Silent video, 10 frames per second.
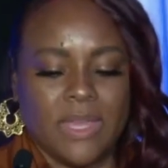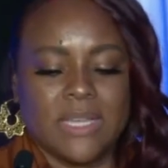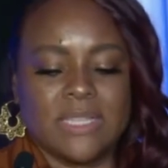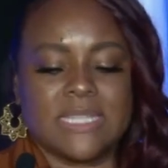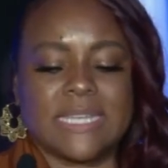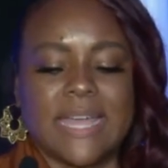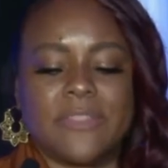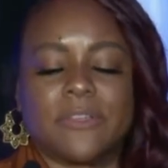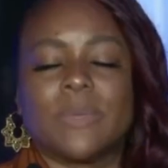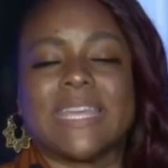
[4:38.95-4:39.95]

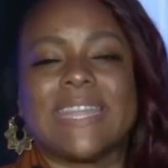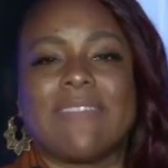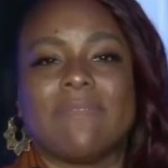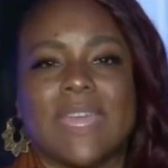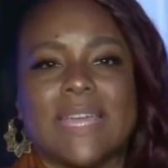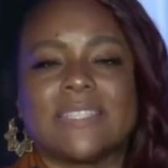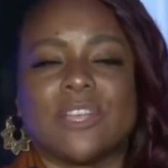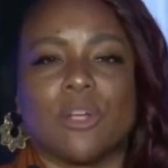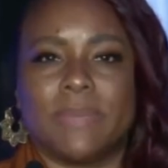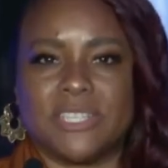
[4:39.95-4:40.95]
Together, we can advance
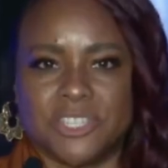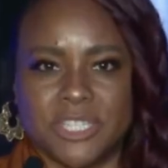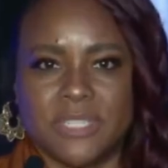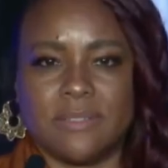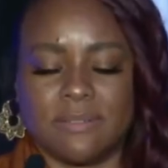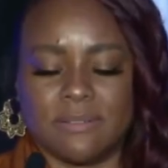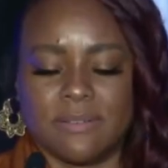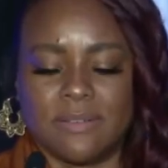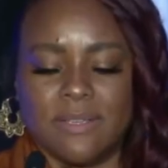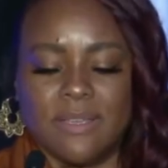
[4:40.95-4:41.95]
our mission
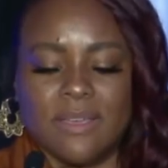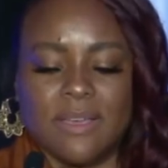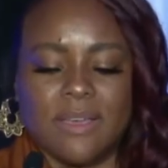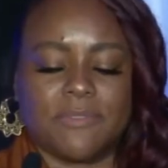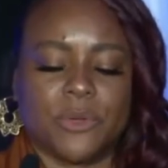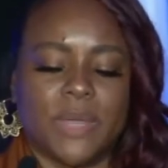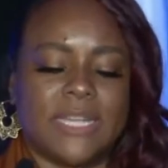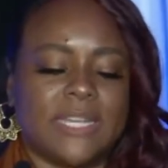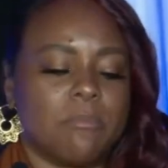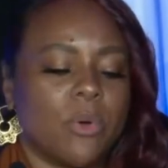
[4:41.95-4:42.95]
of
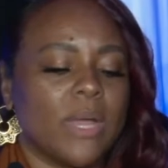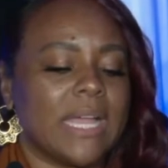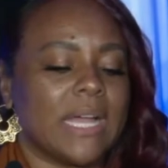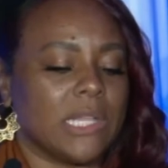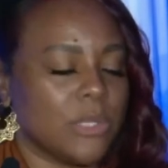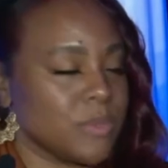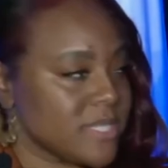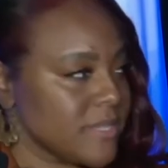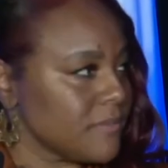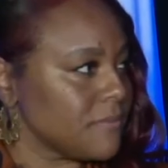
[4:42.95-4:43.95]
creating a more
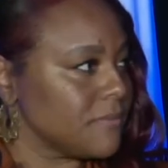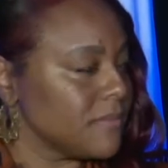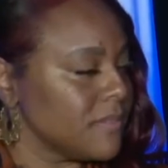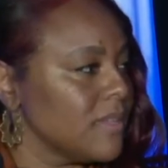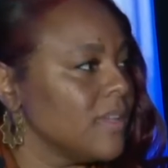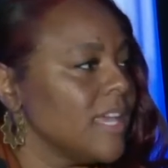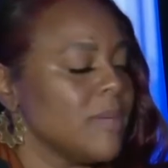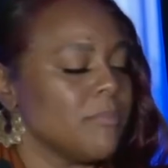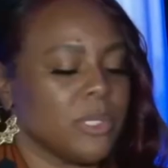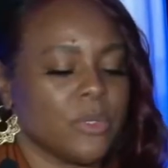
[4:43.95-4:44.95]
inclusive
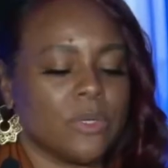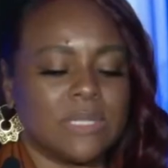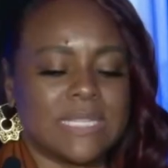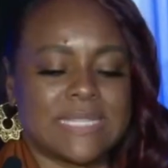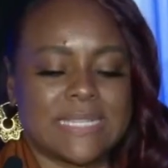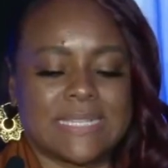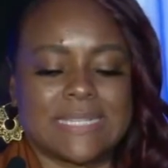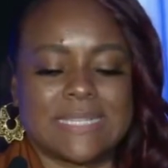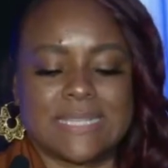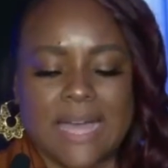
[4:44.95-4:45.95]
and pluralistic
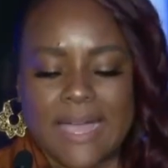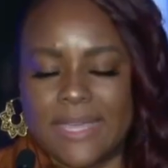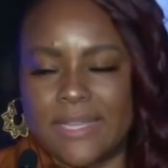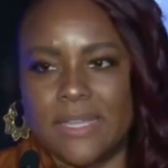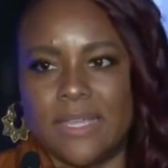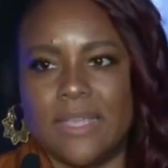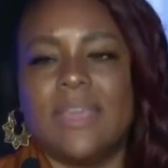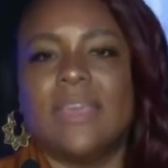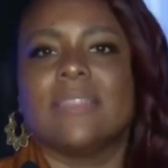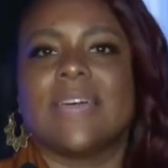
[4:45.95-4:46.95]
society
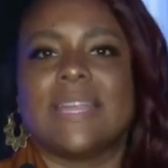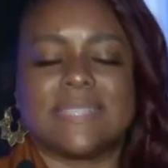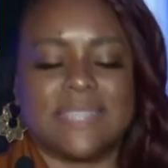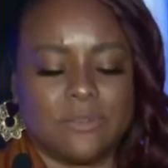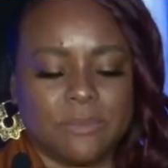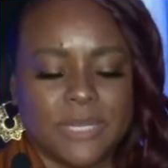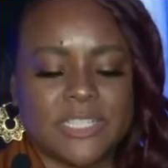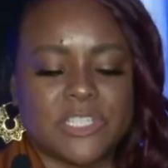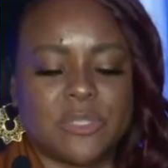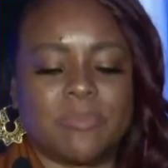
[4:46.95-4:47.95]
that is
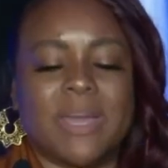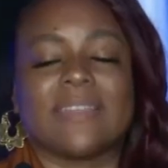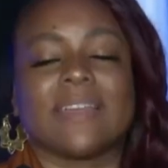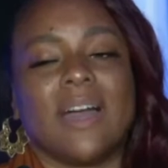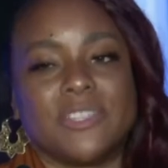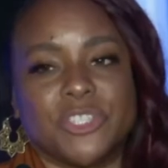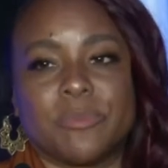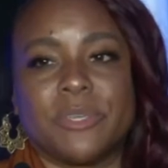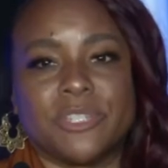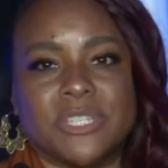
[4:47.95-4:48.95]
enriched by the
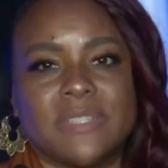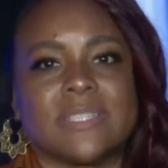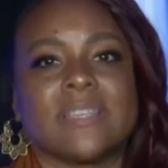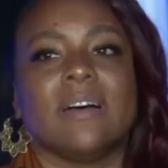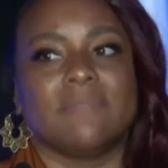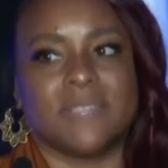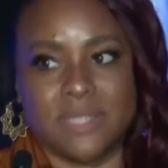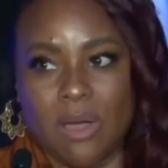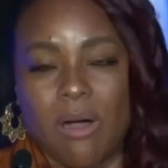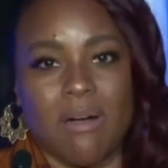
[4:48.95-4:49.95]
contributions of us
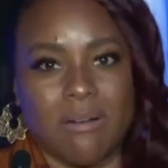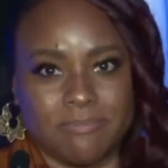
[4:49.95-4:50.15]
all,